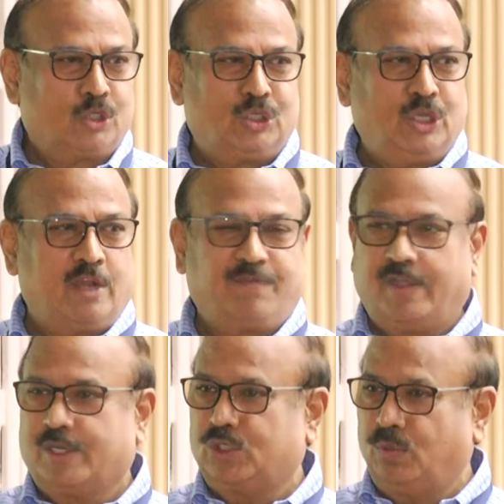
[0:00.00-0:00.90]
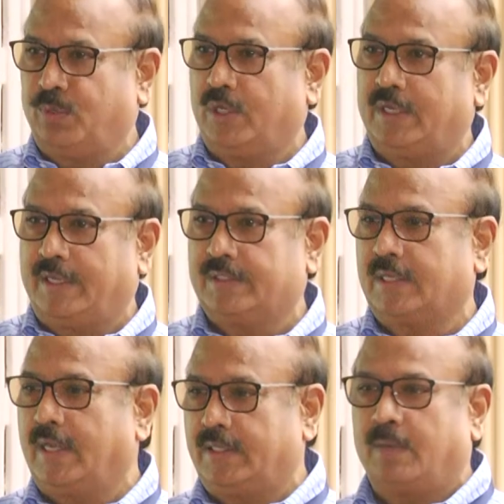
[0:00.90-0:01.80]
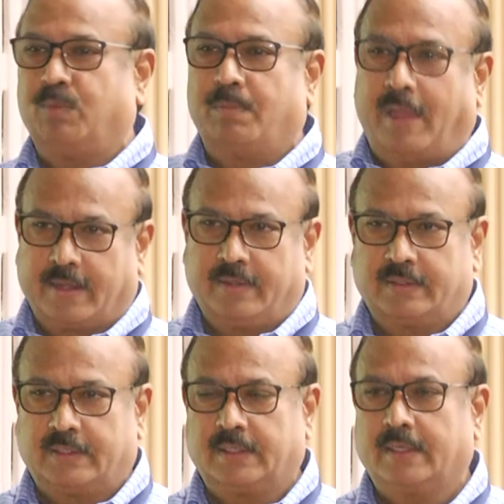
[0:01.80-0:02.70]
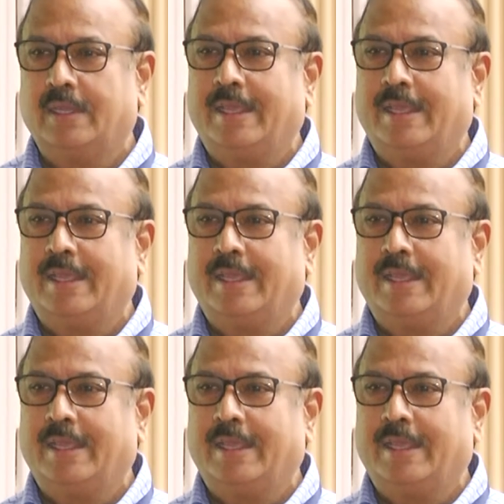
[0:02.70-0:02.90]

So gene of interest you put in the T cell and then put back into the thing.